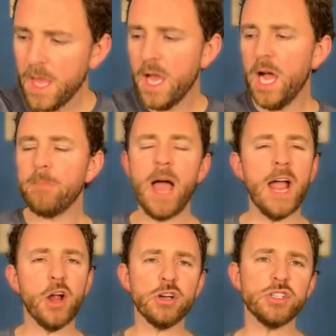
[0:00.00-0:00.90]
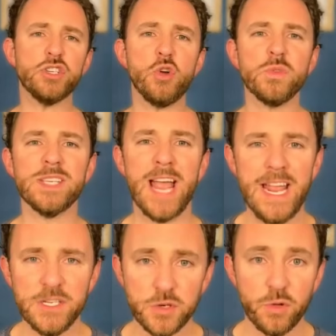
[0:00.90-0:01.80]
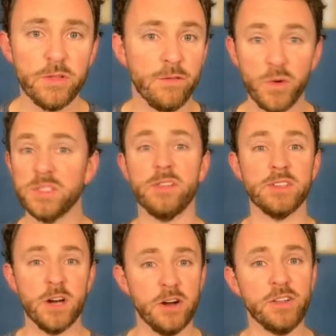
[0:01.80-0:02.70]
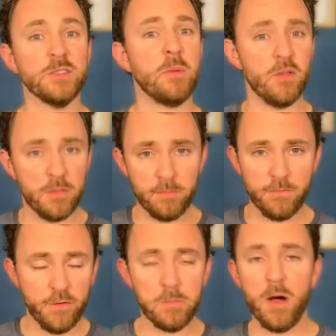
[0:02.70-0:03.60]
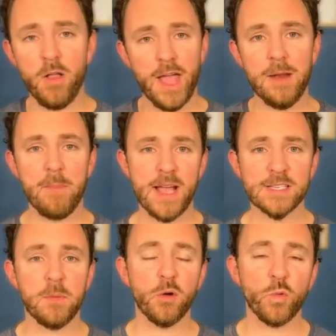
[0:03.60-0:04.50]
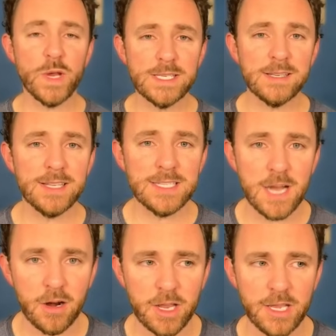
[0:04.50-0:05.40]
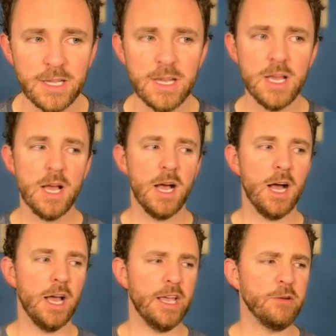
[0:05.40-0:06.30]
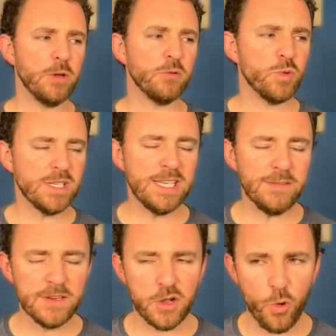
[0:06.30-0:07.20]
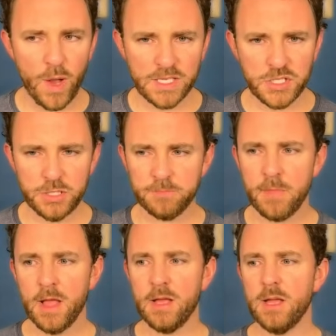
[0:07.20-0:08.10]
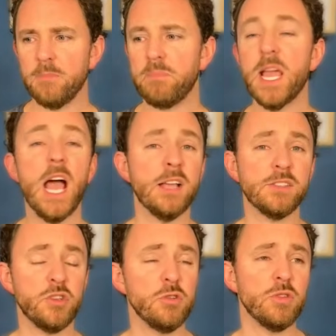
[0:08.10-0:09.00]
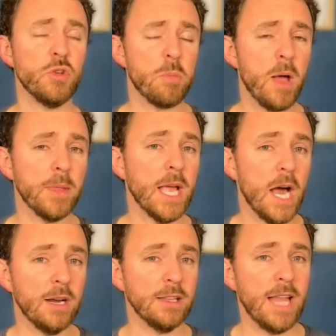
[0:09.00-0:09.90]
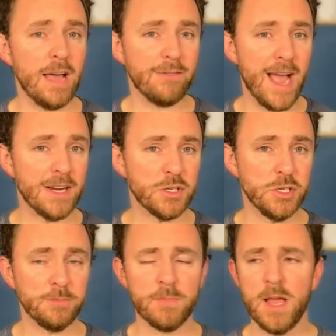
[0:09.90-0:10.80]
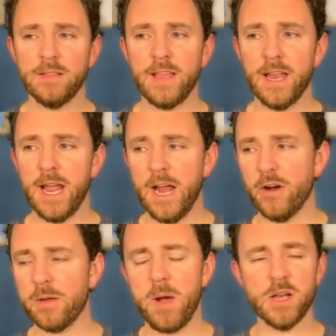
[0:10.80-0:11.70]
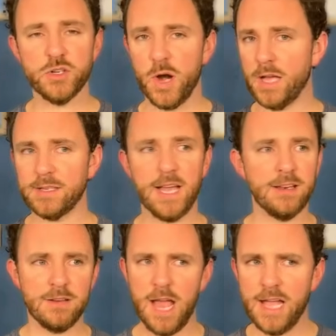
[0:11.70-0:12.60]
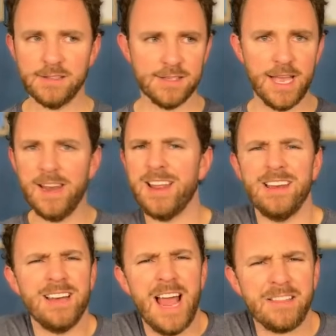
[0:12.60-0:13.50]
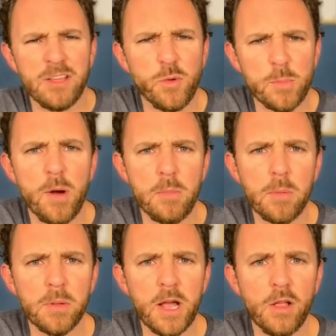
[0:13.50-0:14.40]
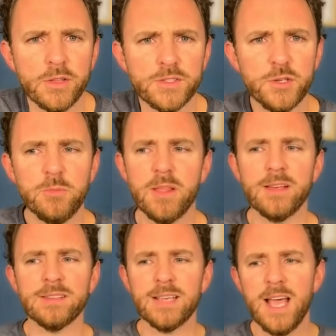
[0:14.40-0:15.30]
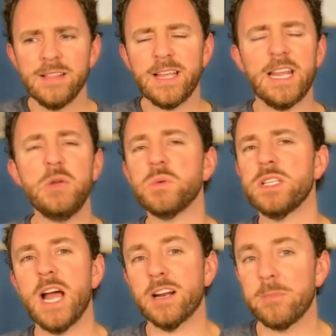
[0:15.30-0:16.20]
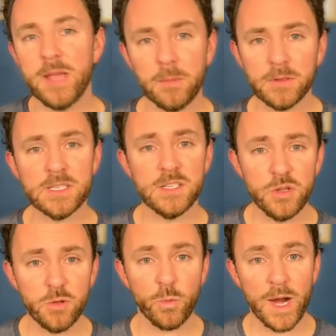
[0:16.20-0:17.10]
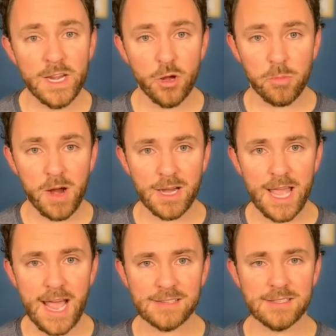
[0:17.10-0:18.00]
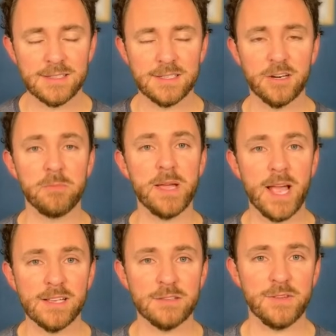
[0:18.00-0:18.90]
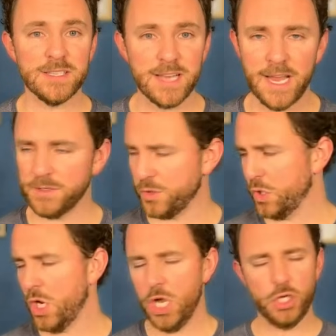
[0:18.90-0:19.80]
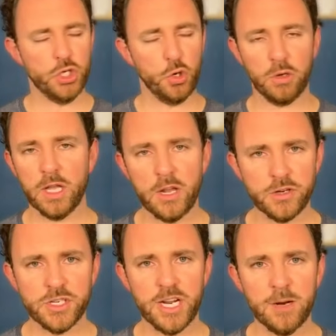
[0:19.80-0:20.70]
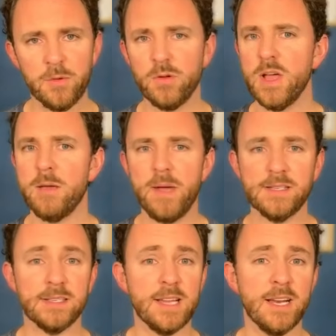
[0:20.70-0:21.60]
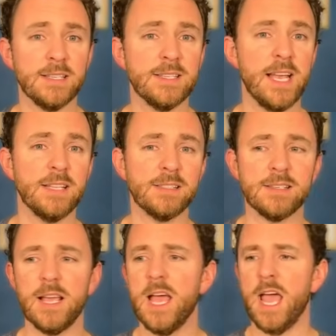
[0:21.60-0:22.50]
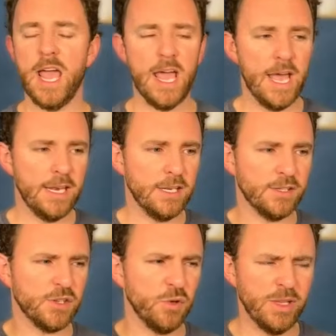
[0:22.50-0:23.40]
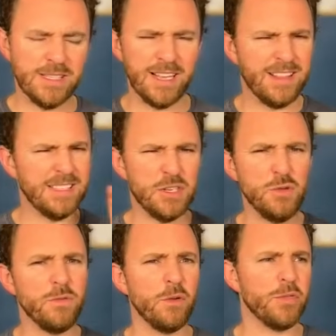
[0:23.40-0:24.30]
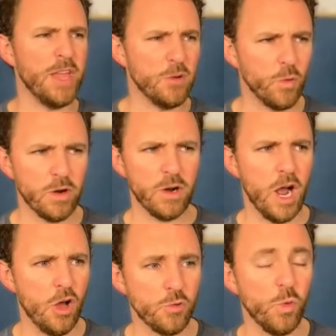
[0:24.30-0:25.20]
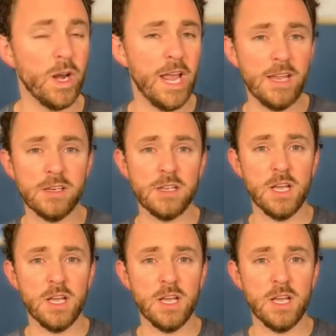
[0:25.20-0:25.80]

Um, I heard Jones Angell, the voice of the Tar Heels, both football and basketball, recently talking. Uh, he had received a question because you you probably caught it live action that Eric Montross had had said, and I think we probably all assumed this that he was not going to be able to do the radio broadcast this year because of his cancer. Totally understandable, makes a ton of sense, and so it's like this twofold thing where on one hand,